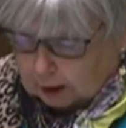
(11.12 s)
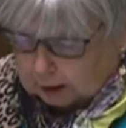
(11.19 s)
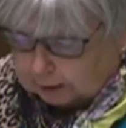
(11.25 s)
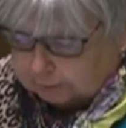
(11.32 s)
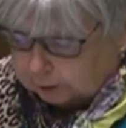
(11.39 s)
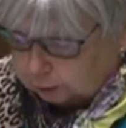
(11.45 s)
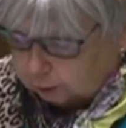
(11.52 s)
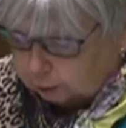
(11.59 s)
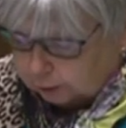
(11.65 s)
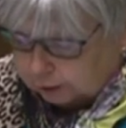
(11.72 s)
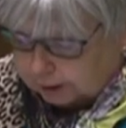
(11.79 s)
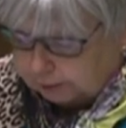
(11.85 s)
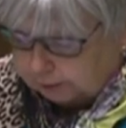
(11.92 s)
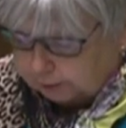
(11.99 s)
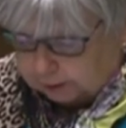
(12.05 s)
and the
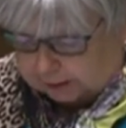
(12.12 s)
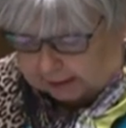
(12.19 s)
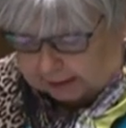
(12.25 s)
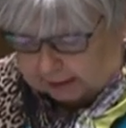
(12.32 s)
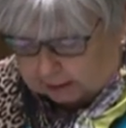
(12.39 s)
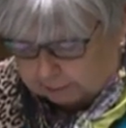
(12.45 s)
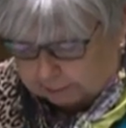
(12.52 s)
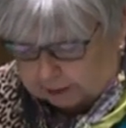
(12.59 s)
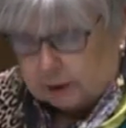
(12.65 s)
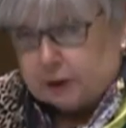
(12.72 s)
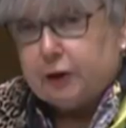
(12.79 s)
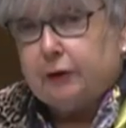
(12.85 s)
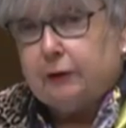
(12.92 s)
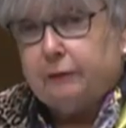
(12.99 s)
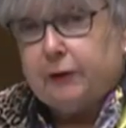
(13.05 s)
corresponding
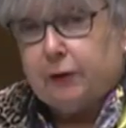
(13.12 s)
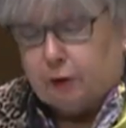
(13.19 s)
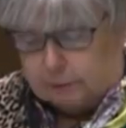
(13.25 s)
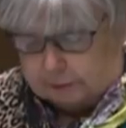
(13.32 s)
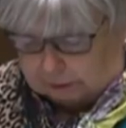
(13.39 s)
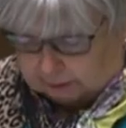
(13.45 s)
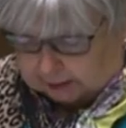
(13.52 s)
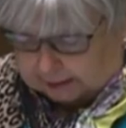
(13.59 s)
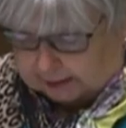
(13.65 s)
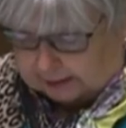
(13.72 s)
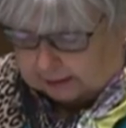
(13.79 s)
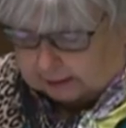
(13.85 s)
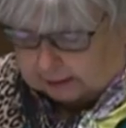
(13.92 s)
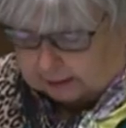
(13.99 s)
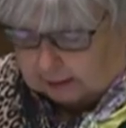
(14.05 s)
abolition of the Human Rights
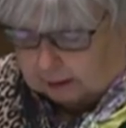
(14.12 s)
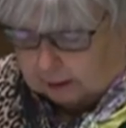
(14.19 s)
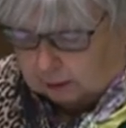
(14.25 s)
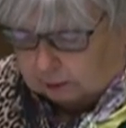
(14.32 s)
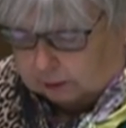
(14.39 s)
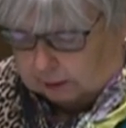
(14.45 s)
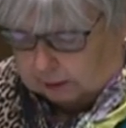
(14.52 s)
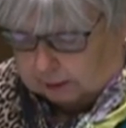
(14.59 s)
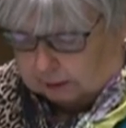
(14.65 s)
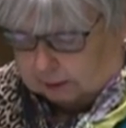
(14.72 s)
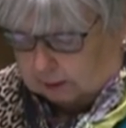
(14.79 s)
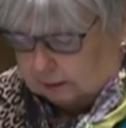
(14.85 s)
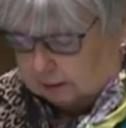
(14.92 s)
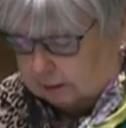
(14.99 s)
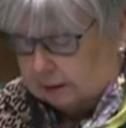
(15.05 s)
Act,
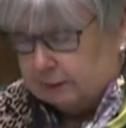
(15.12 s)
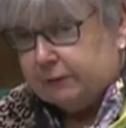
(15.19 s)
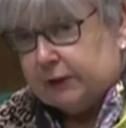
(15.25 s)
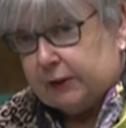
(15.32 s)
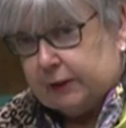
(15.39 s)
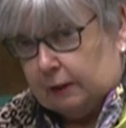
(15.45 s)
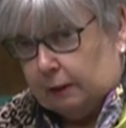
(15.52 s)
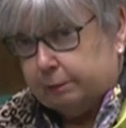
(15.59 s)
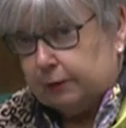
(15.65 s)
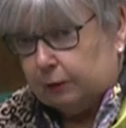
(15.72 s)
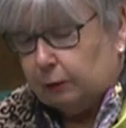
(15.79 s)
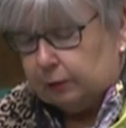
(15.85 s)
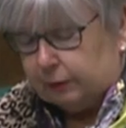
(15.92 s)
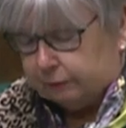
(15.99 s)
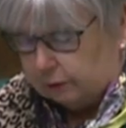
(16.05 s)
if it's
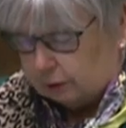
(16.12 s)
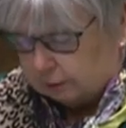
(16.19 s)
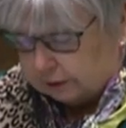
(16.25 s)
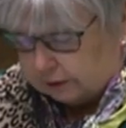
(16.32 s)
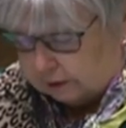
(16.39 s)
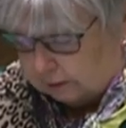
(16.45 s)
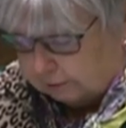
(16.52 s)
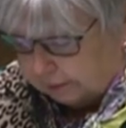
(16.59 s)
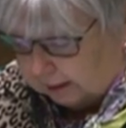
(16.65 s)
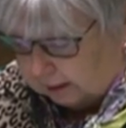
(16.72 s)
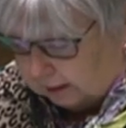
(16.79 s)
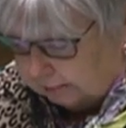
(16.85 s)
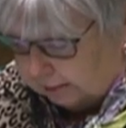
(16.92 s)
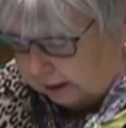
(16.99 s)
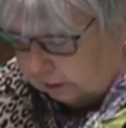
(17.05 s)
going forward in the
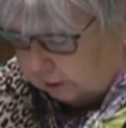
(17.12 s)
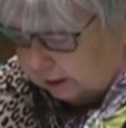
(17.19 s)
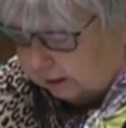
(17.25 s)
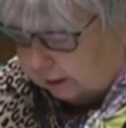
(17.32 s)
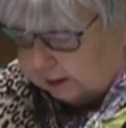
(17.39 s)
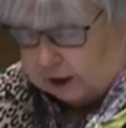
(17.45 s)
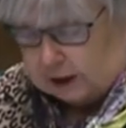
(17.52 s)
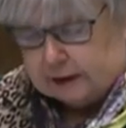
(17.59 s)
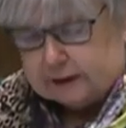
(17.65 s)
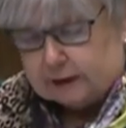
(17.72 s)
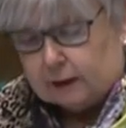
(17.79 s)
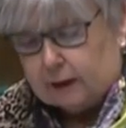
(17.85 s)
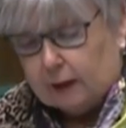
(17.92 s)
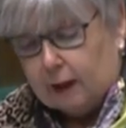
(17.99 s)
parliamentary agenda.